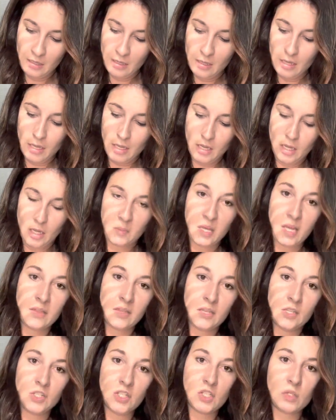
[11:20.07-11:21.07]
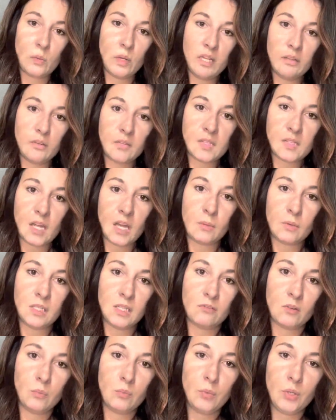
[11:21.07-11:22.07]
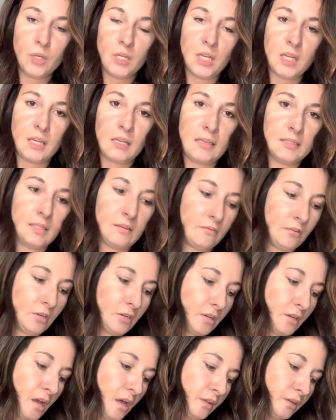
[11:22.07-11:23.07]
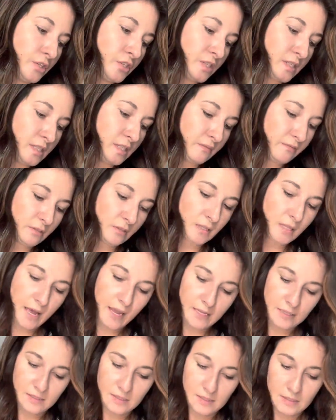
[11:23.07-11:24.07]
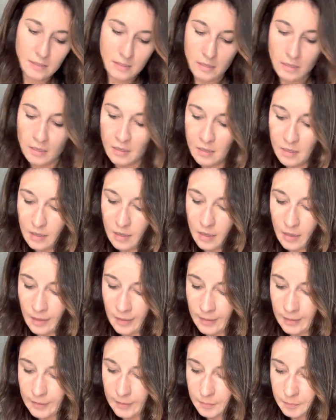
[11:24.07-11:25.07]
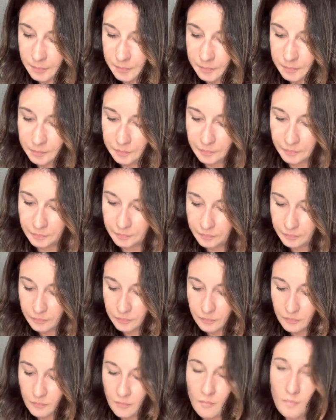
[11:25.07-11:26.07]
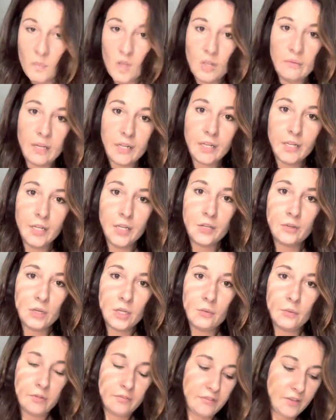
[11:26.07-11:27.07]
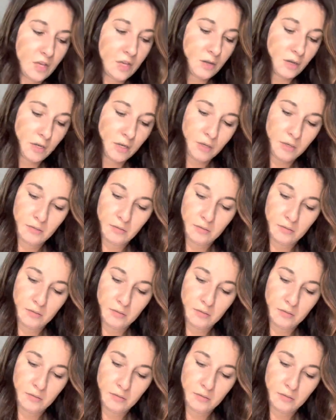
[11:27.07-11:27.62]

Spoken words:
And then just what it looks like with different brick and different colors and different lights. You've got a hickory roof here.